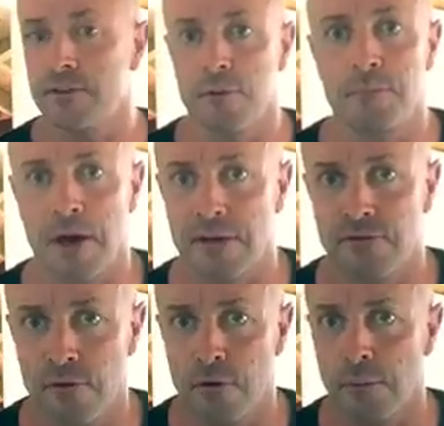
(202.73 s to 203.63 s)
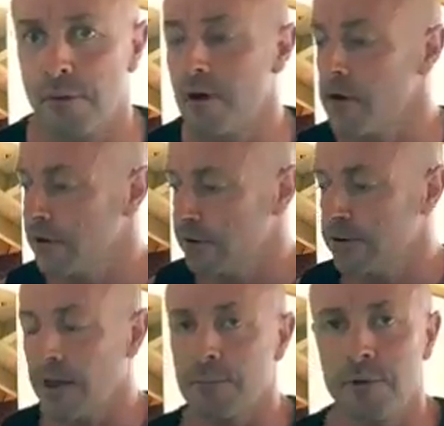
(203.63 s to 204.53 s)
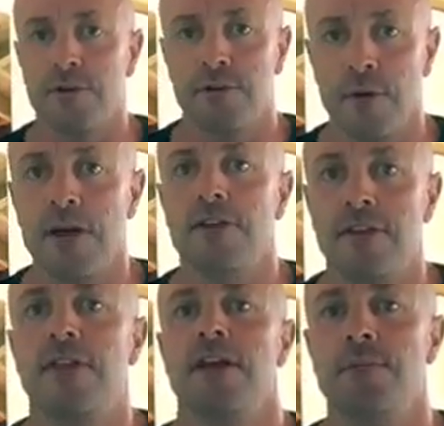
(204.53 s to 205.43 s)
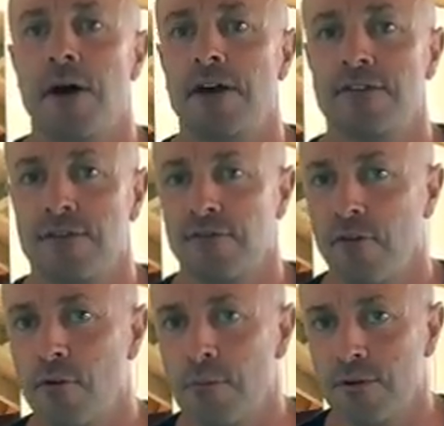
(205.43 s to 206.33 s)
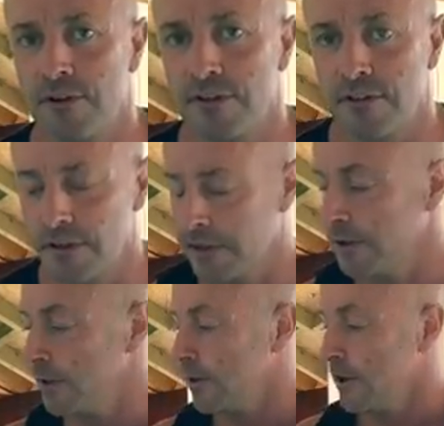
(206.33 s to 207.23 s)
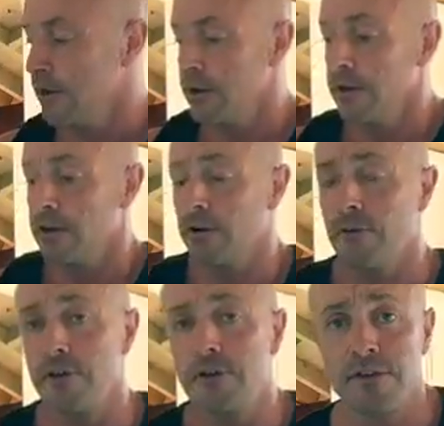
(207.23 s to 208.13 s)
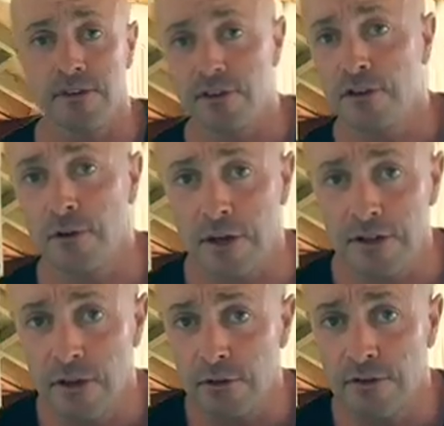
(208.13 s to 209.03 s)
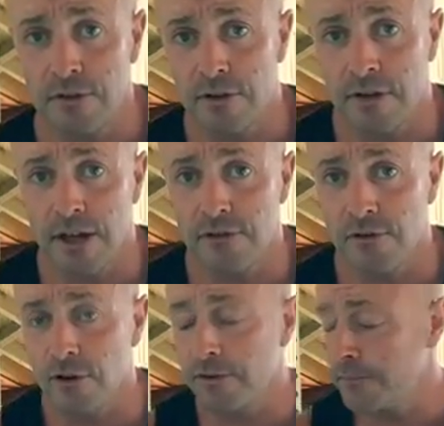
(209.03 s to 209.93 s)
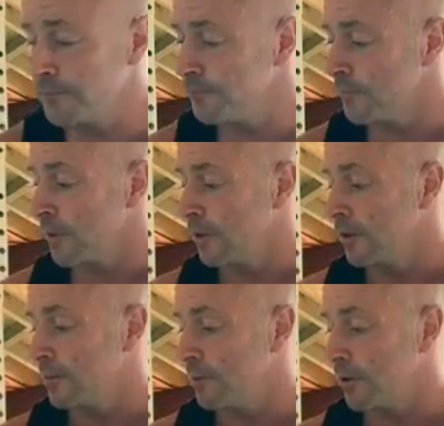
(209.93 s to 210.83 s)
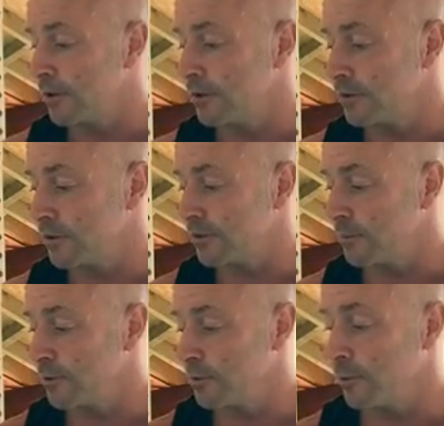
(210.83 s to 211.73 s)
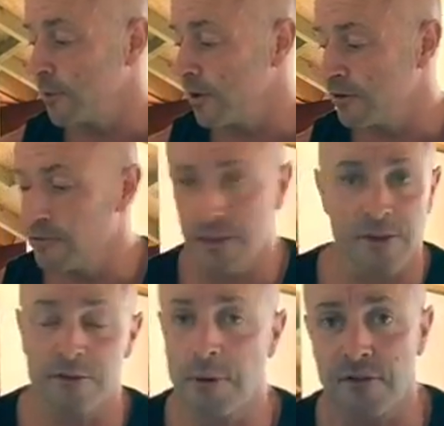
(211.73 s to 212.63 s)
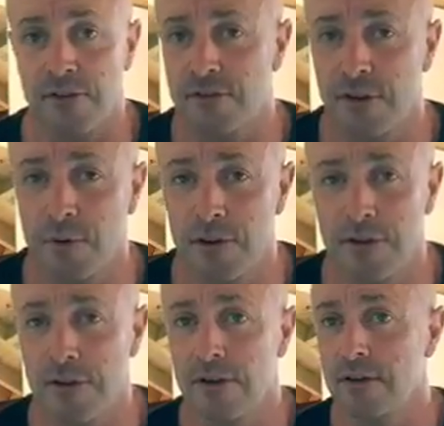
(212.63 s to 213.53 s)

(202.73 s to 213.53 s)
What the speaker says: with bad form. That puts you in the best form position. A lot of uses, I'll show it in use later on, but just something to be aware of. I think it's about 50 quid